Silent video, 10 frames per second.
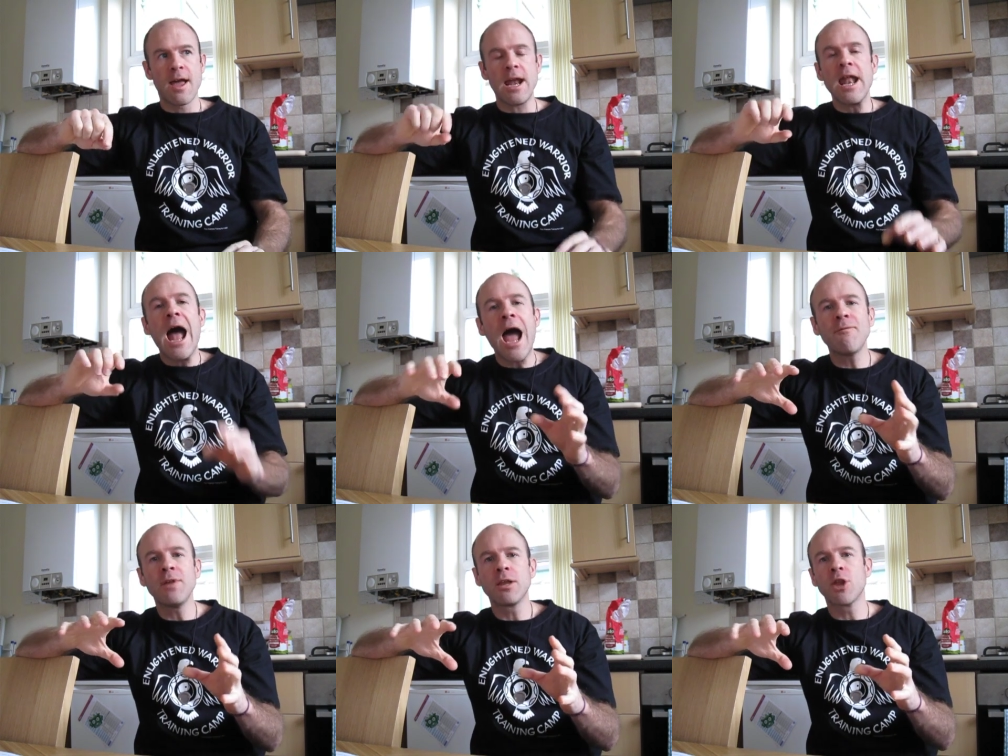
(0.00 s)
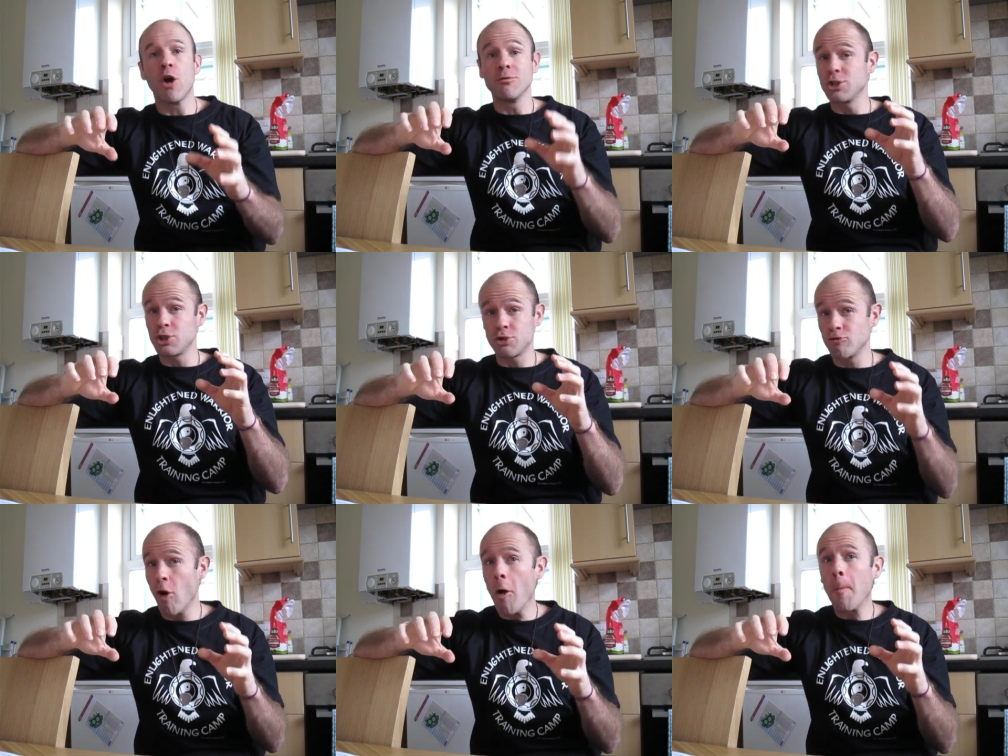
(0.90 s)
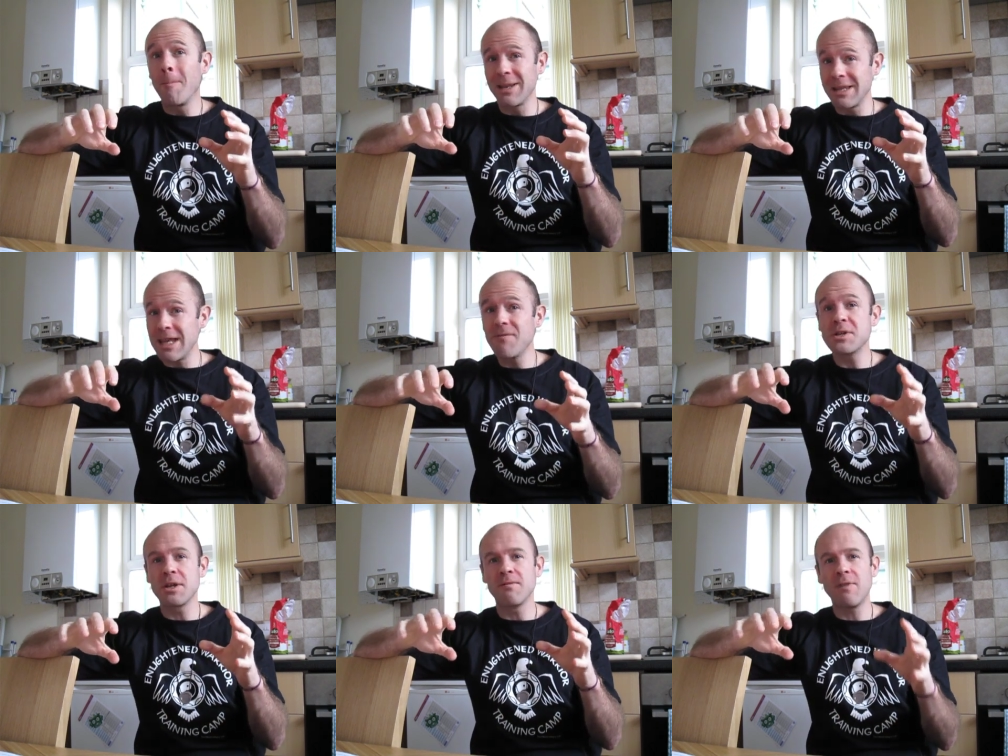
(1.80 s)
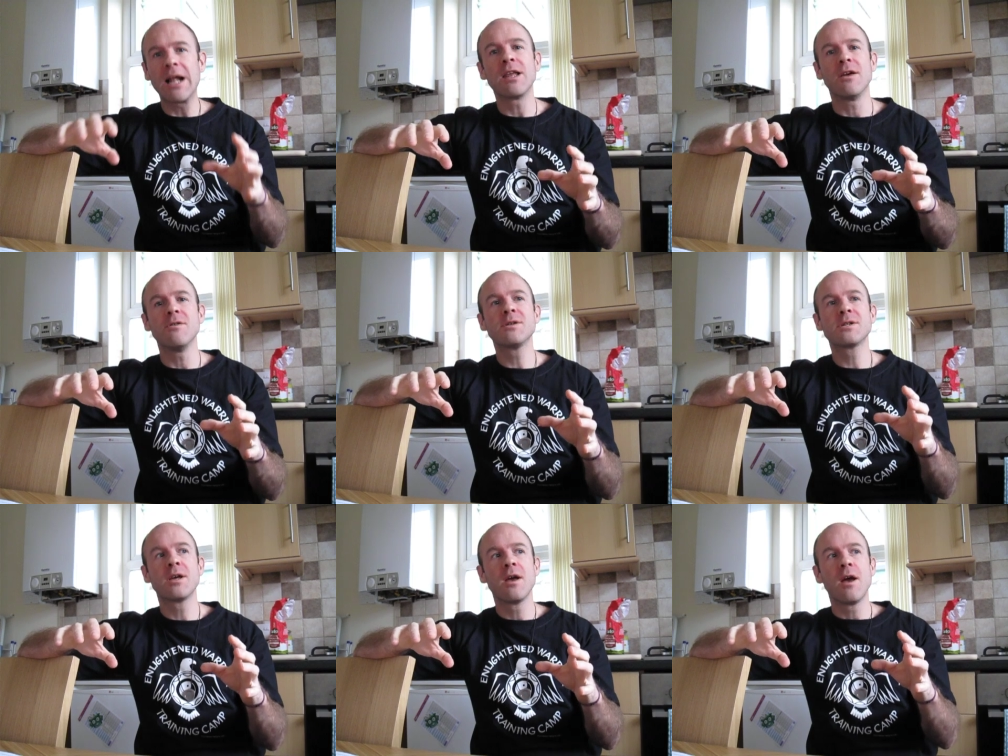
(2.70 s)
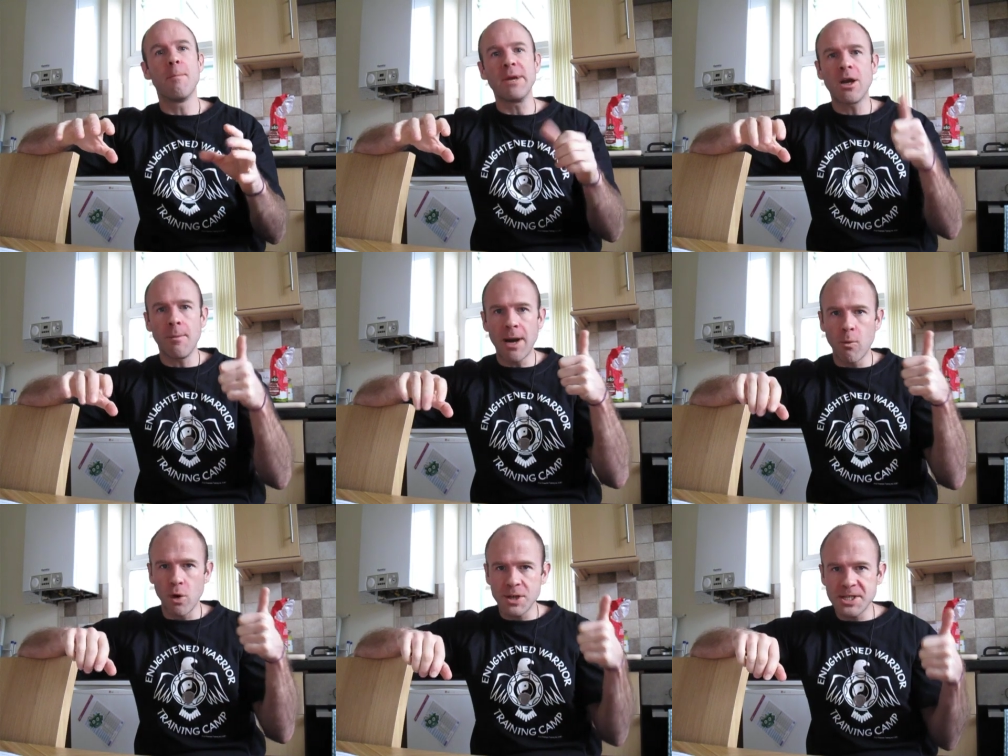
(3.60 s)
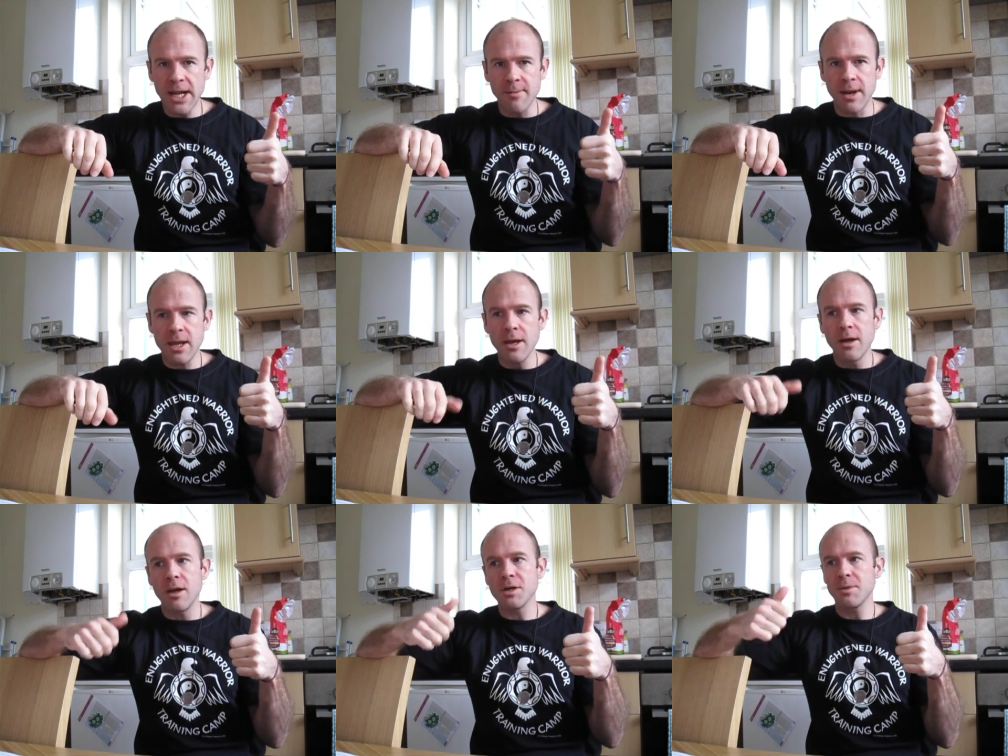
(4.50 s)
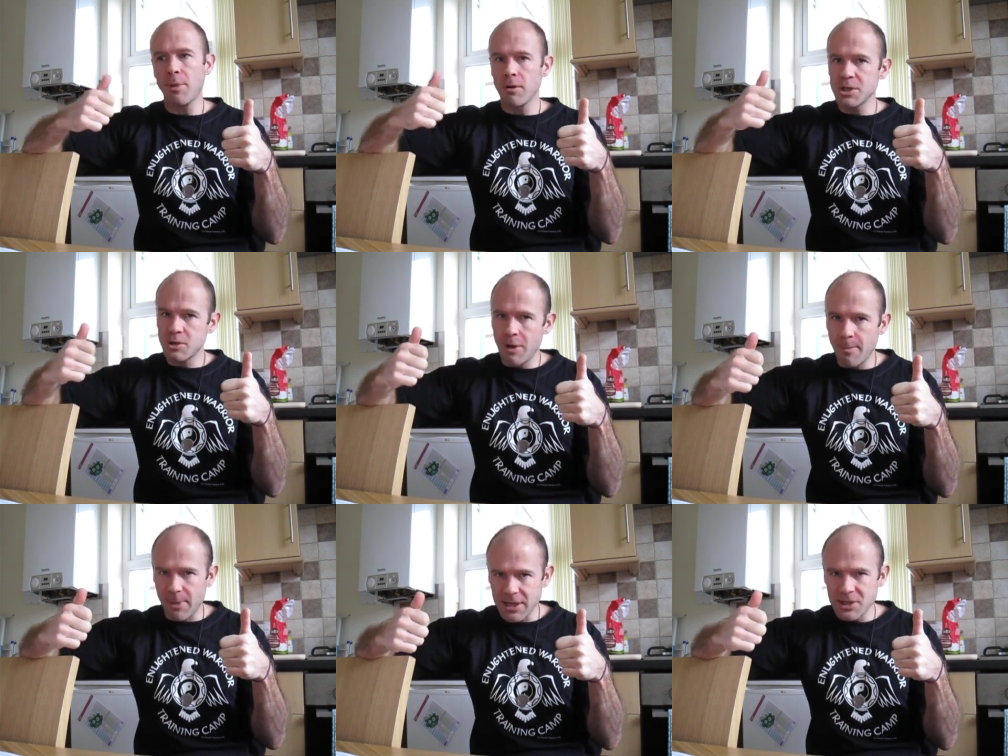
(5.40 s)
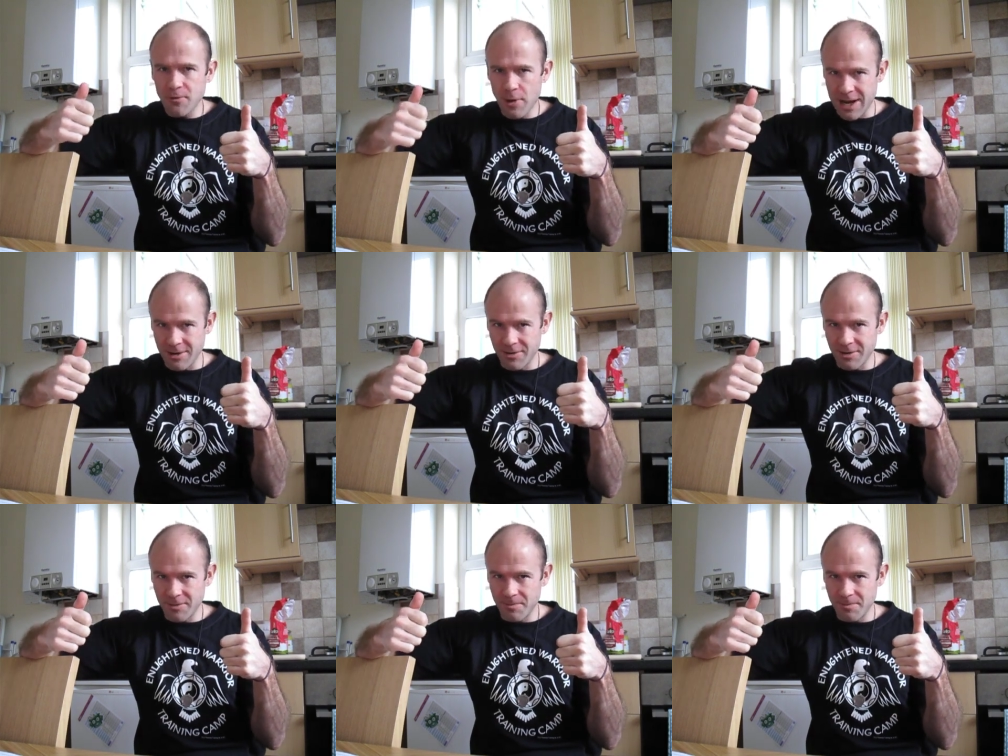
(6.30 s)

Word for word: in having those strong beliefs and values, become our worst enemy as opposed to our best friend.